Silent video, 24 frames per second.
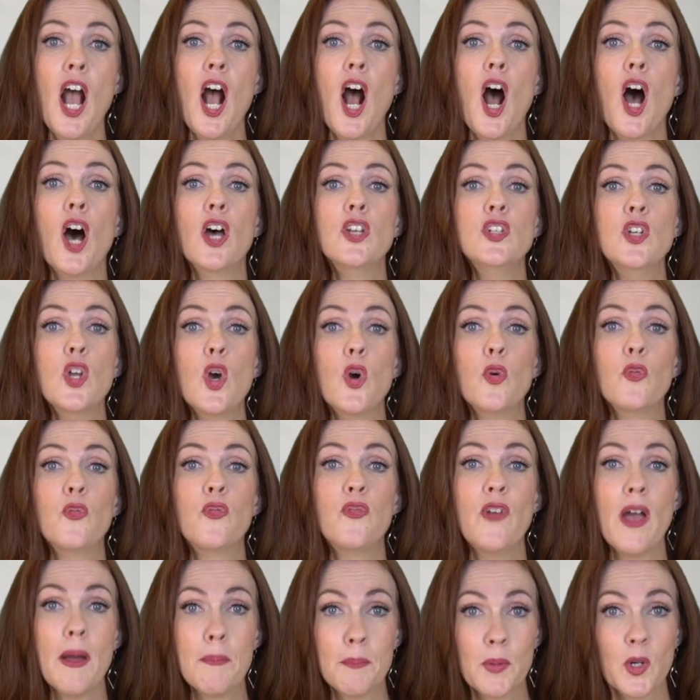a
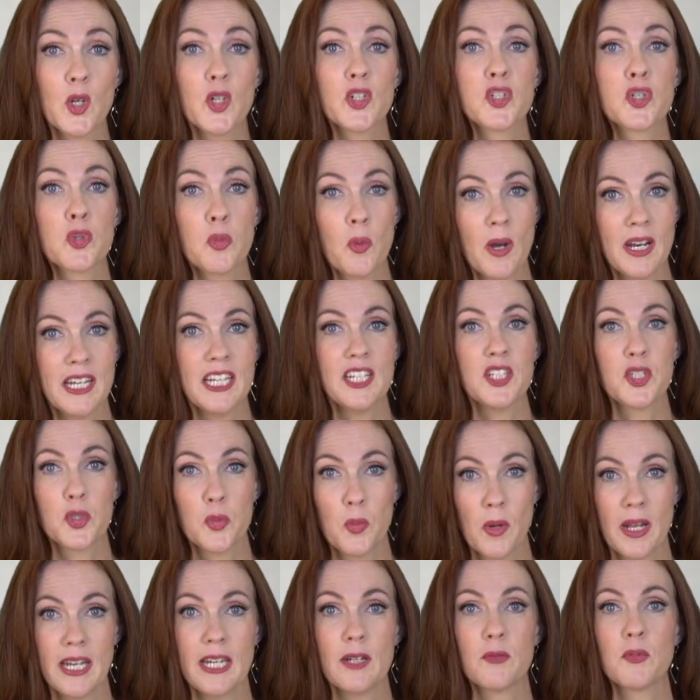November
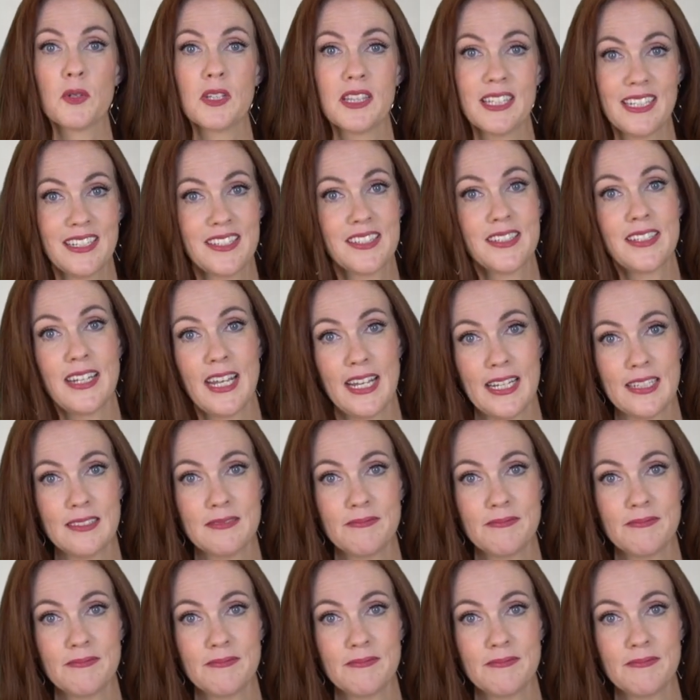2020 release date